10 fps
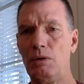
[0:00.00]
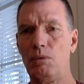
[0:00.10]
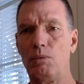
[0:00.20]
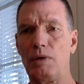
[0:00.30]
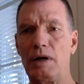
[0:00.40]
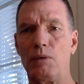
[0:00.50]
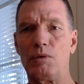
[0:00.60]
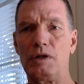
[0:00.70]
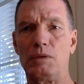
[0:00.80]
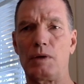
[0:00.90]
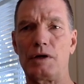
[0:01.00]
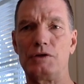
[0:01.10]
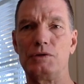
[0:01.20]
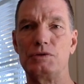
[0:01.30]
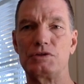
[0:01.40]
what I really want to
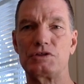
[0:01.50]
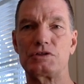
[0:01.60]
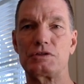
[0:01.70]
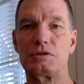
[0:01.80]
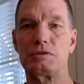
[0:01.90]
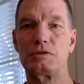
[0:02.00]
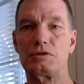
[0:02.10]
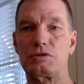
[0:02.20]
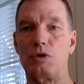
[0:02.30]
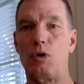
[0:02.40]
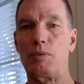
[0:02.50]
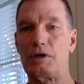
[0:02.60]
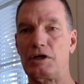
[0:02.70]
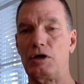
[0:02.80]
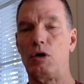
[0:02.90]
do is just
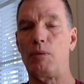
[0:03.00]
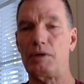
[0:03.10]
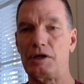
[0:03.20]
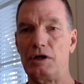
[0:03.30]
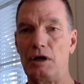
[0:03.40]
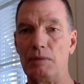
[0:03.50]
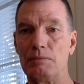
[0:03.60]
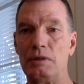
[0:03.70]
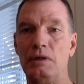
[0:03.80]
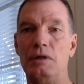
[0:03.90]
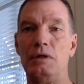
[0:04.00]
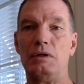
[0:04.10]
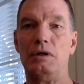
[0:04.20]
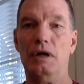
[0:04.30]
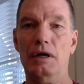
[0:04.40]
opening it, opening it up,
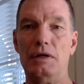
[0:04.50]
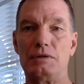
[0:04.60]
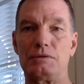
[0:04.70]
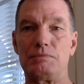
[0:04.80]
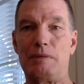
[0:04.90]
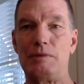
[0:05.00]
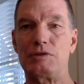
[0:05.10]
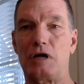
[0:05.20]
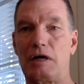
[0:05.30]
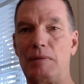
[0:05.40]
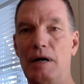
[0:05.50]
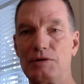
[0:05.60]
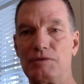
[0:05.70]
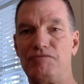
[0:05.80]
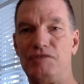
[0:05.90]
uh, maybe talk about
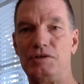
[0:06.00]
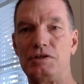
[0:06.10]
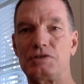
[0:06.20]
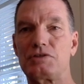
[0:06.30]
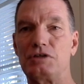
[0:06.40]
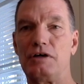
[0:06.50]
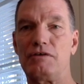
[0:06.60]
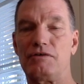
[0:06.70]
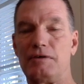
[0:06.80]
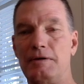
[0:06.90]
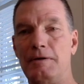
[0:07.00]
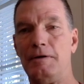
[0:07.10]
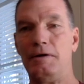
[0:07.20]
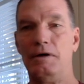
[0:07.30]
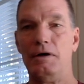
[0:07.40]
some fitness stuff,
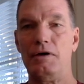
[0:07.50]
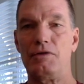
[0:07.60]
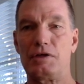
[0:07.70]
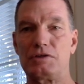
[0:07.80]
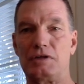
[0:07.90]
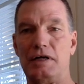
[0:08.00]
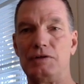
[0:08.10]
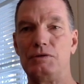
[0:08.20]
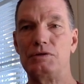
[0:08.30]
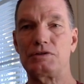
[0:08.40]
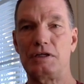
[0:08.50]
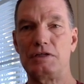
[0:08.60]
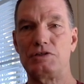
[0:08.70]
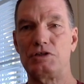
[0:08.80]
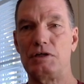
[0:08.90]
uh, things that I do to stay
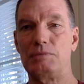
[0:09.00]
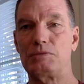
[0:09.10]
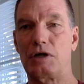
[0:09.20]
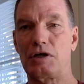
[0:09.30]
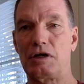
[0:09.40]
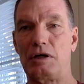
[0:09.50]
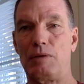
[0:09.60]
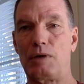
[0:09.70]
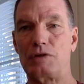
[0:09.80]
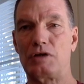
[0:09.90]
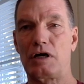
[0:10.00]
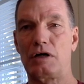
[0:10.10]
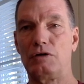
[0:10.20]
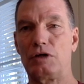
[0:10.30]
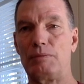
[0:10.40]
in shape. Talking, I want to
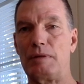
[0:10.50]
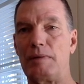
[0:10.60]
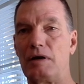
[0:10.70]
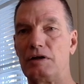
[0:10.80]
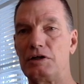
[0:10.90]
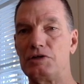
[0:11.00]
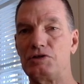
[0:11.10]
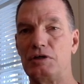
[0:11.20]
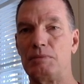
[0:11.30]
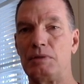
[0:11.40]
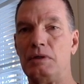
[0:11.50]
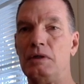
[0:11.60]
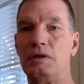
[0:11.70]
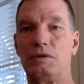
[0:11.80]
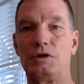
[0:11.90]
talk a little bit about leadership.
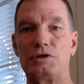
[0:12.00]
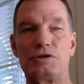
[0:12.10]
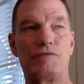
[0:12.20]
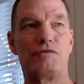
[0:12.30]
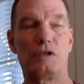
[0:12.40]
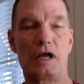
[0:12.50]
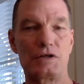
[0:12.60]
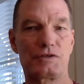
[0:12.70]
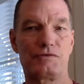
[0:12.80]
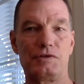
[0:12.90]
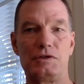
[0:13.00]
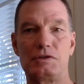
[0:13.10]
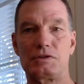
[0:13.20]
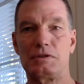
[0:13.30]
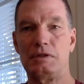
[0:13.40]
Leadership
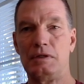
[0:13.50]
philosophies,